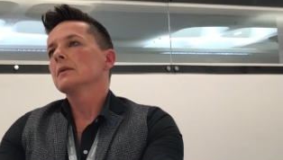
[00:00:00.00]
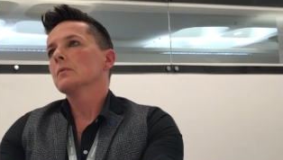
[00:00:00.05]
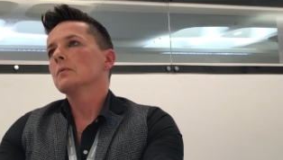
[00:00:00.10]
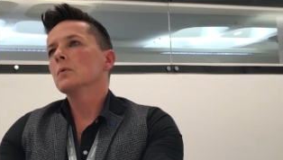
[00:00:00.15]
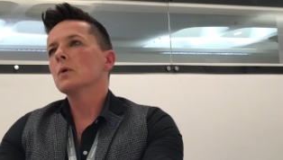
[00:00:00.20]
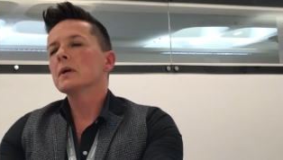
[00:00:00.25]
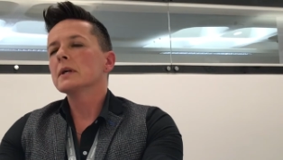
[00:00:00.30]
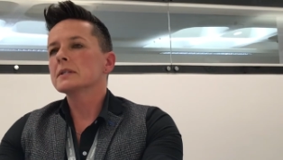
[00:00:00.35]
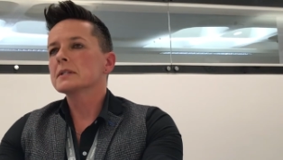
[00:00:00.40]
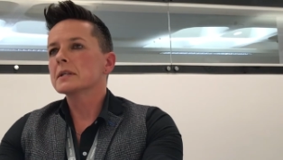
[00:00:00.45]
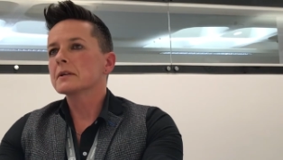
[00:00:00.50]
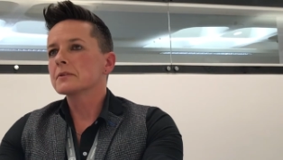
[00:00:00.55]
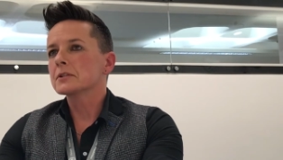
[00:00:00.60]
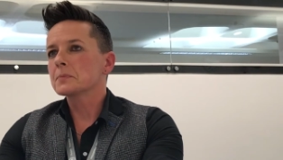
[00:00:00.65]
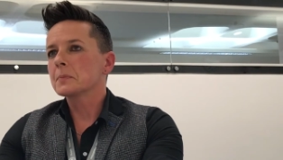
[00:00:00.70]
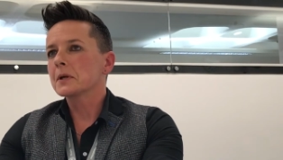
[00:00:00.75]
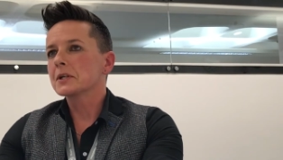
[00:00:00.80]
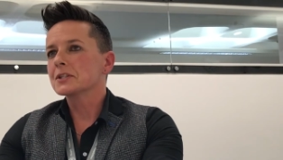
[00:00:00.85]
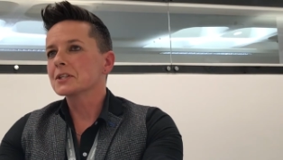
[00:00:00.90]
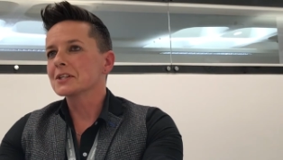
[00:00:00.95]
Why is there a
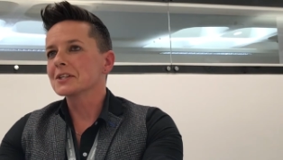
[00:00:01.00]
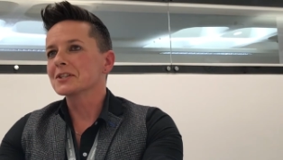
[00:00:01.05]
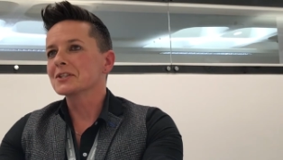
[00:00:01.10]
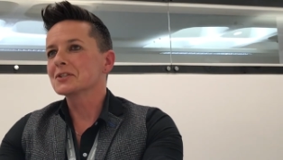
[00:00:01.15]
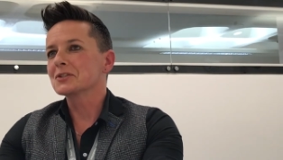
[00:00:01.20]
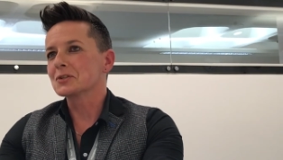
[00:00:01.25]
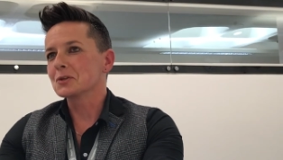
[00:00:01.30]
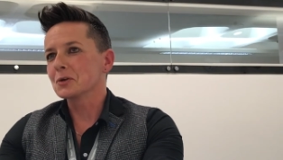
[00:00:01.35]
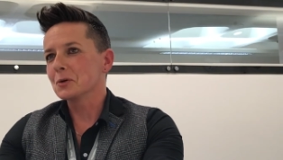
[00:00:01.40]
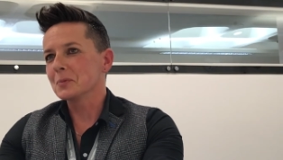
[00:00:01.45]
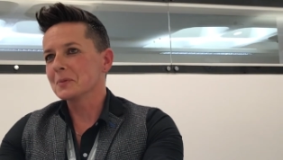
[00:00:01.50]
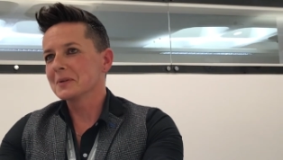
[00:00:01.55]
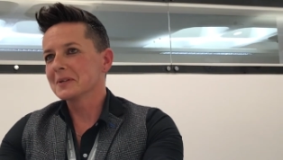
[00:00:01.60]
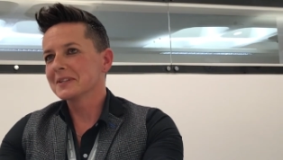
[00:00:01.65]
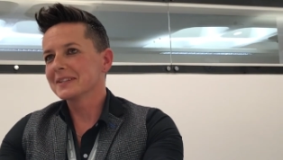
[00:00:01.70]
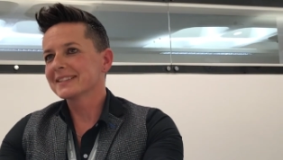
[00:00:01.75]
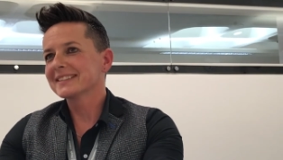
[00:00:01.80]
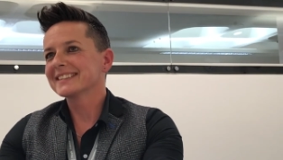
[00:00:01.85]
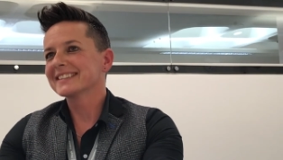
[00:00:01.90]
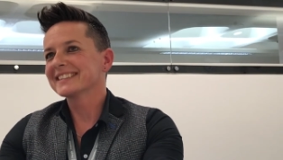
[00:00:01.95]
specialist job
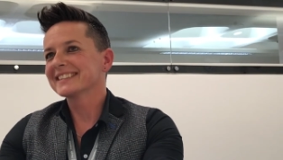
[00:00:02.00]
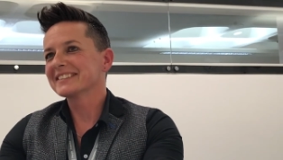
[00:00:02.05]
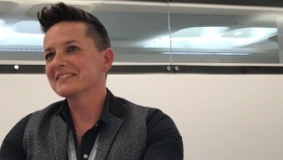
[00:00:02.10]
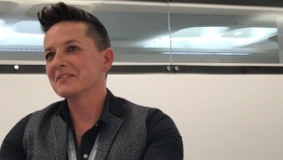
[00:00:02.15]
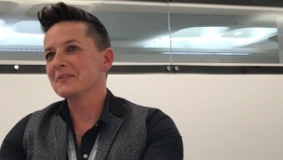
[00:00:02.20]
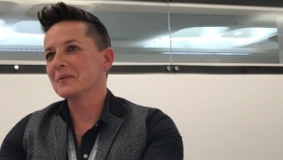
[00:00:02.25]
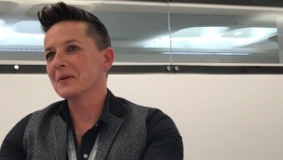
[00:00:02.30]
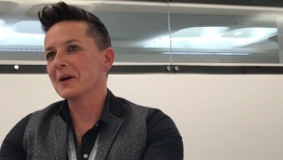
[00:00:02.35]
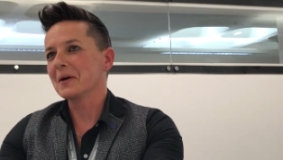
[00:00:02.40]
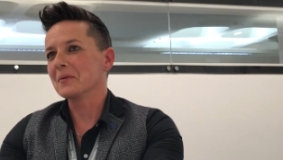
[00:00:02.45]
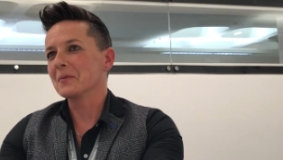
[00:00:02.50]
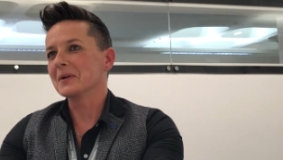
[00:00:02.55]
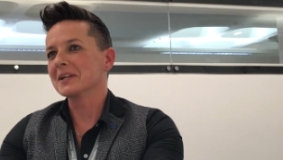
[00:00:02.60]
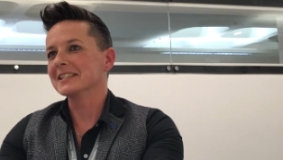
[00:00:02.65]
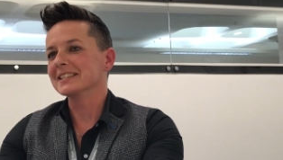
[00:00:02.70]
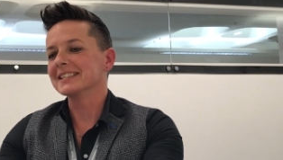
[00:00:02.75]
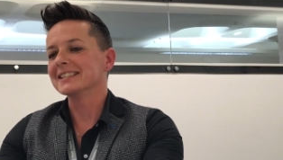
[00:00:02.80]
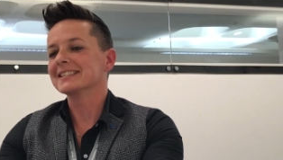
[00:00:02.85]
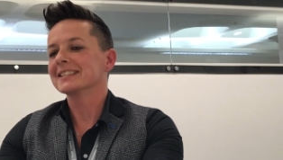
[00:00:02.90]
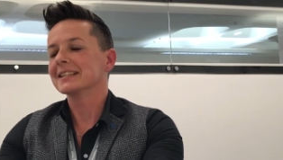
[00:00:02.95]
where we
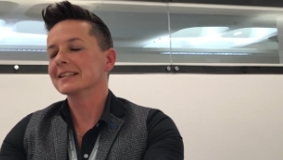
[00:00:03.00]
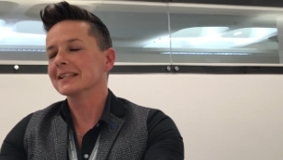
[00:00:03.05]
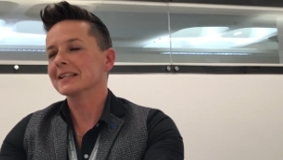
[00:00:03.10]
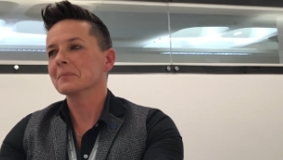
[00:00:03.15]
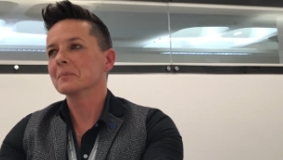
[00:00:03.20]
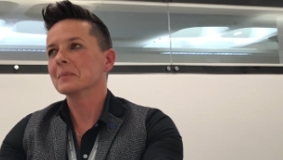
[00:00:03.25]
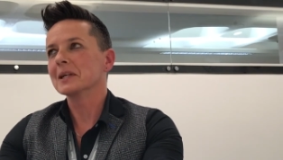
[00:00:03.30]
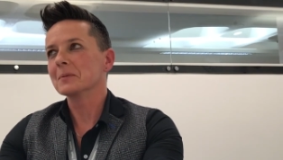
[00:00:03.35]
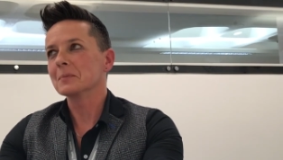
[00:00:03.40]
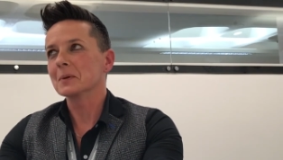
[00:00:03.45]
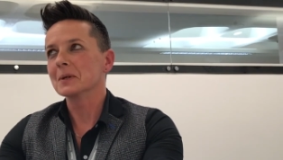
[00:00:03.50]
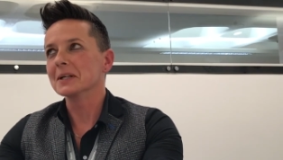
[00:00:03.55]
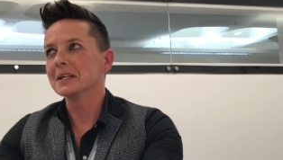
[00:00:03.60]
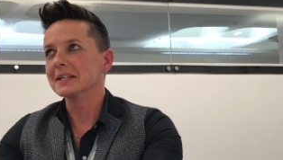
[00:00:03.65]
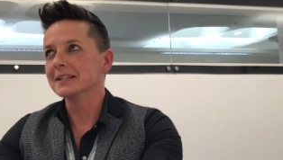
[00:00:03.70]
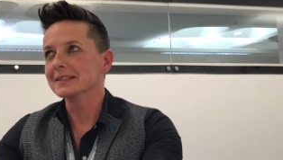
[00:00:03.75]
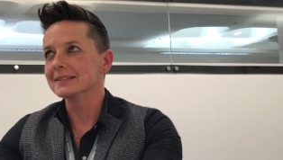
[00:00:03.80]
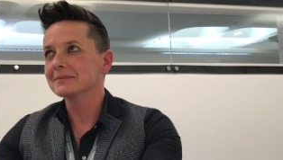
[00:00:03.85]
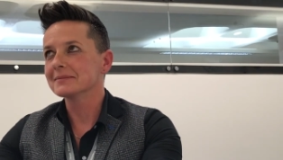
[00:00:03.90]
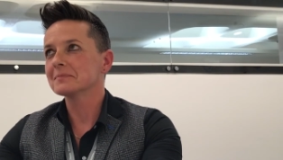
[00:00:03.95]
need to link people
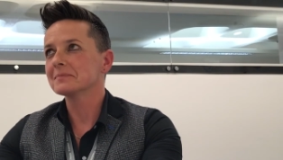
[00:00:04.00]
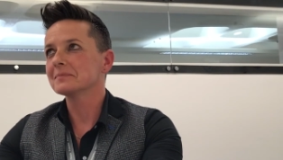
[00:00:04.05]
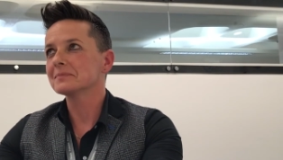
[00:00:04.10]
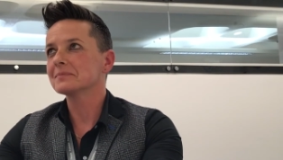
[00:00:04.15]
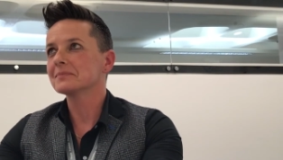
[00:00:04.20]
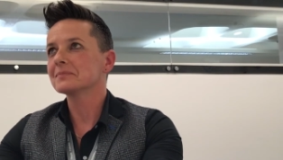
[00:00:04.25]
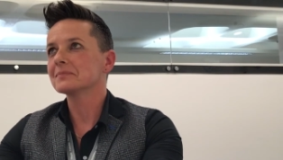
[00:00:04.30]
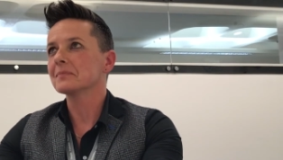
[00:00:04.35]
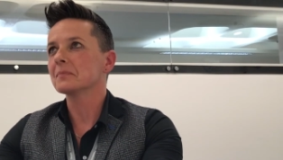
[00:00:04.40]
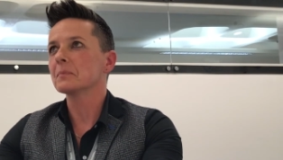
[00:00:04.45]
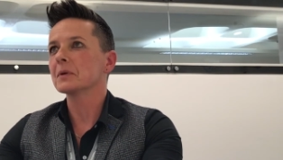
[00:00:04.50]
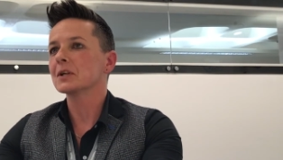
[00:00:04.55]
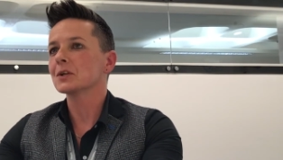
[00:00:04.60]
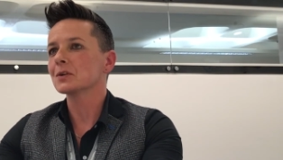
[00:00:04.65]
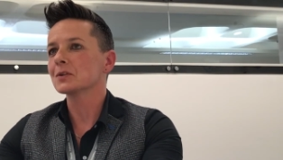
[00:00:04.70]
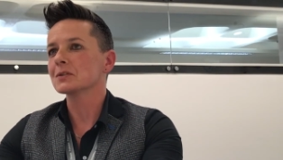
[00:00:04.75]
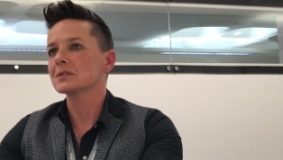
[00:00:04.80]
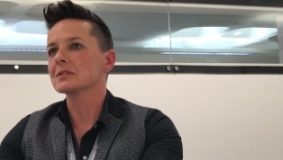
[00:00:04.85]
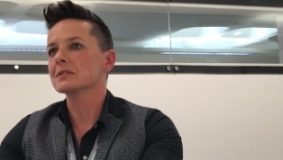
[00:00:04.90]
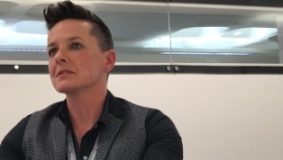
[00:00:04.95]
in
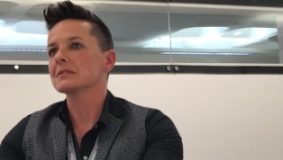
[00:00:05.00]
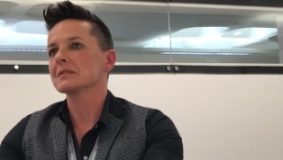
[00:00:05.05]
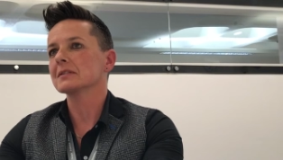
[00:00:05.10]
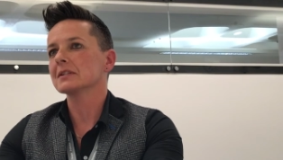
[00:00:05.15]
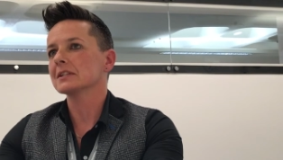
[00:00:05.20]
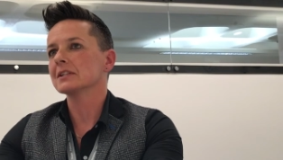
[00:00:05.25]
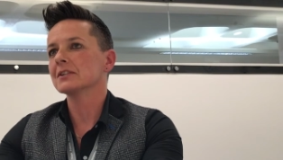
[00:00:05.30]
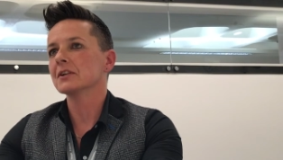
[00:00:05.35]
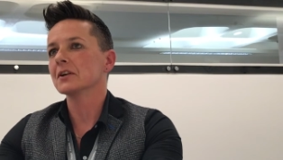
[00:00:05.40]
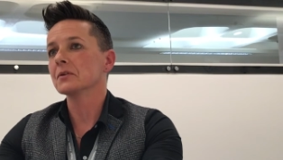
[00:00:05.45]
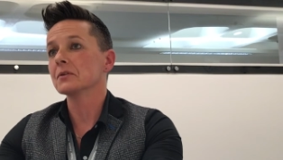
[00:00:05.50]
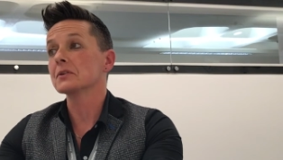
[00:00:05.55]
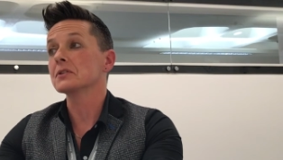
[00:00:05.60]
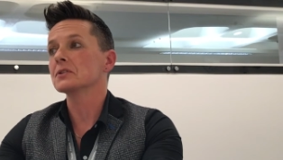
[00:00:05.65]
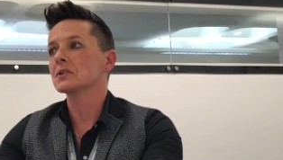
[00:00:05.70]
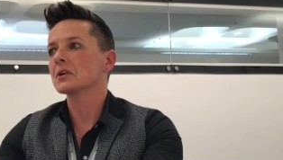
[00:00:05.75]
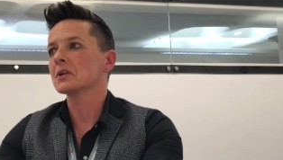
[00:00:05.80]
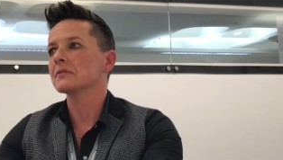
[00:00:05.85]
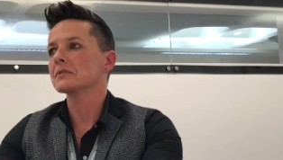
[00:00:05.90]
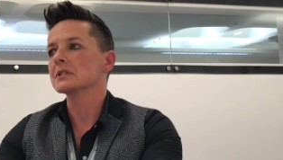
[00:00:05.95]
because you know the
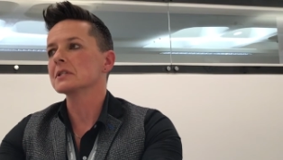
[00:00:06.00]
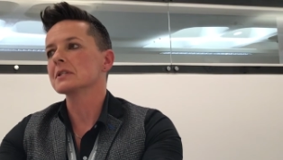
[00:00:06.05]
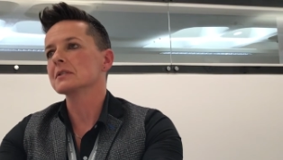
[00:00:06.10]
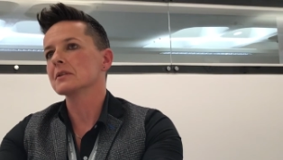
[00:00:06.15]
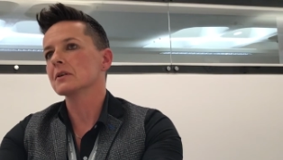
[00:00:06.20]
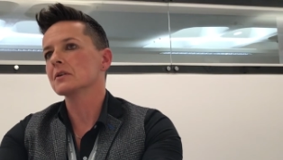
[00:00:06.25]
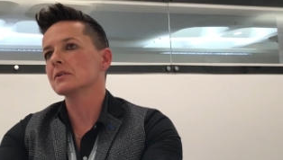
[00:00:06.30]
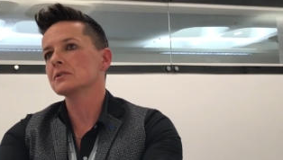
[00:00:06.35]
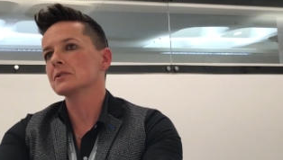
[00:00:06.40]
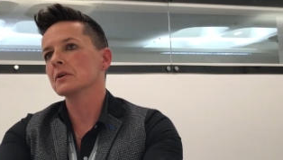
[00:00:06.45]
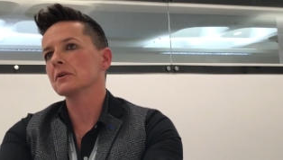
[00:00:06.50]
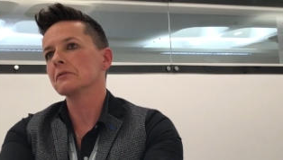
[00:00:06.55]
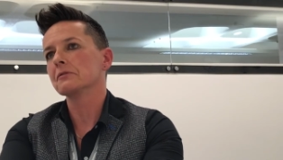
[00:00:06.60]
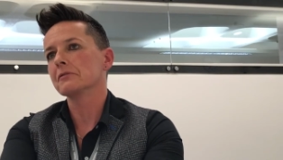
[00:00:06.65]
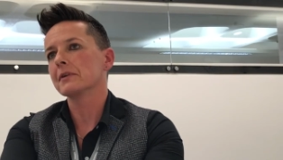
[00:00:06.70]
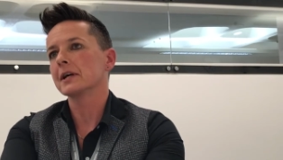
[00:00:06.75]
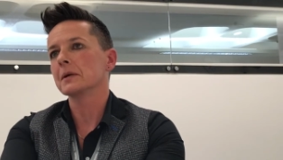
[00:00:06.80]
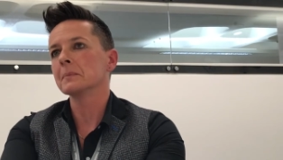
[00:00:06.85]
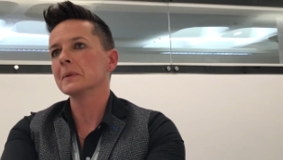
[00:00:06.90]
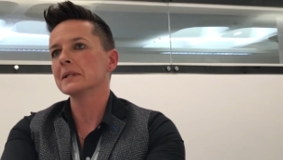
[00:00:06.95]
services are so
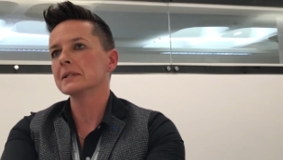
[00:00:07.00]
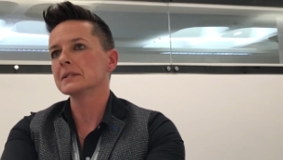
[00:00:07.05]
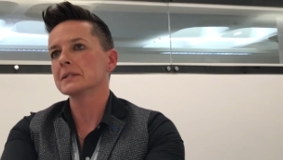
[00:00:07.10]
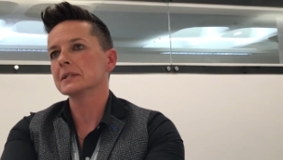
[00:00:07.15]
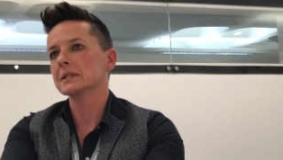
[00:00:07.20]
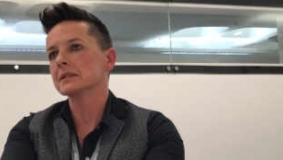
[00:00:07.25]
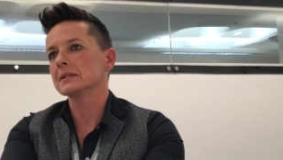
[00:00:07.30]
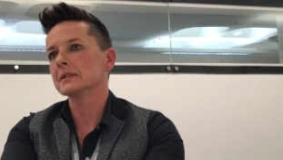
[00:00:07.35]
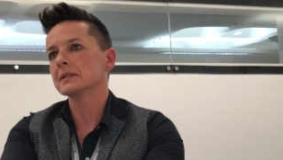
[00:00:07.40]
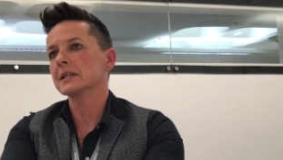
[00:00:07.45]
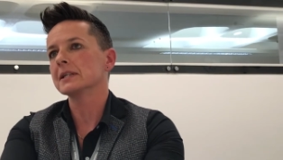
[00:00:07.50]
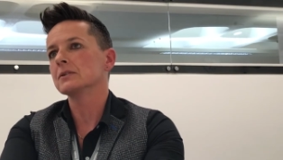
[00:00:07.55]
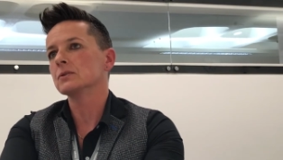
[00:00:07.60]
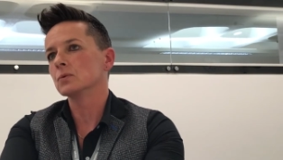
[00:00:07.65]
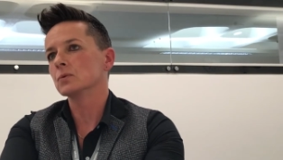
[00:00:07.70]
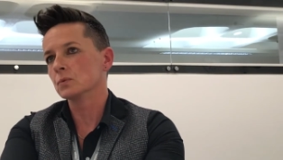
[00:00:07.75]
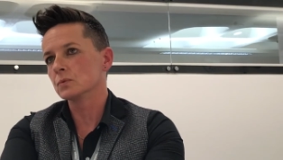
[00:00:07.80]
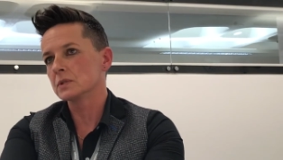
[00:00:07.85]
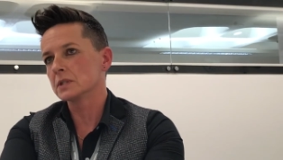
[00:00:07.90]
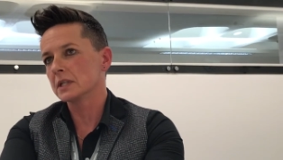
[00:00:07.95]
fragmented, they're
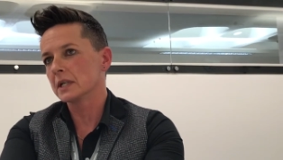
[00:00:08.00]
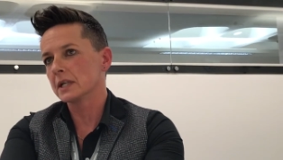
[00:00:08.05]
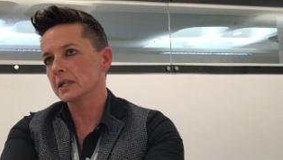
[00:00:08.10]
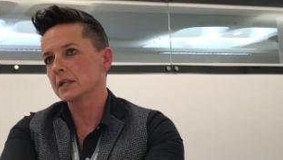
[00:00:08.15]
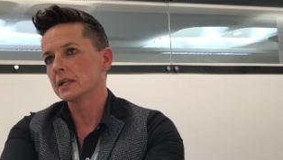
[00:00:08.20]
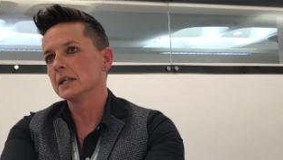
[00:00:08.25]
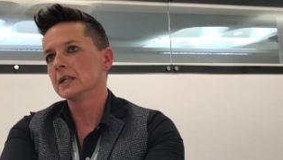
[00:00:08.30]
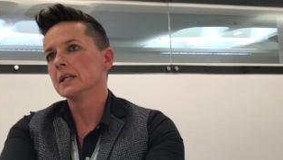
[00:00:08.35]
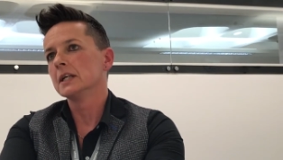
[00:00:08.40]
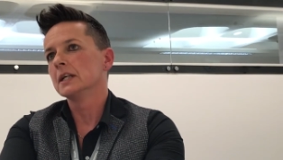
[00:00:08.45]
daunting.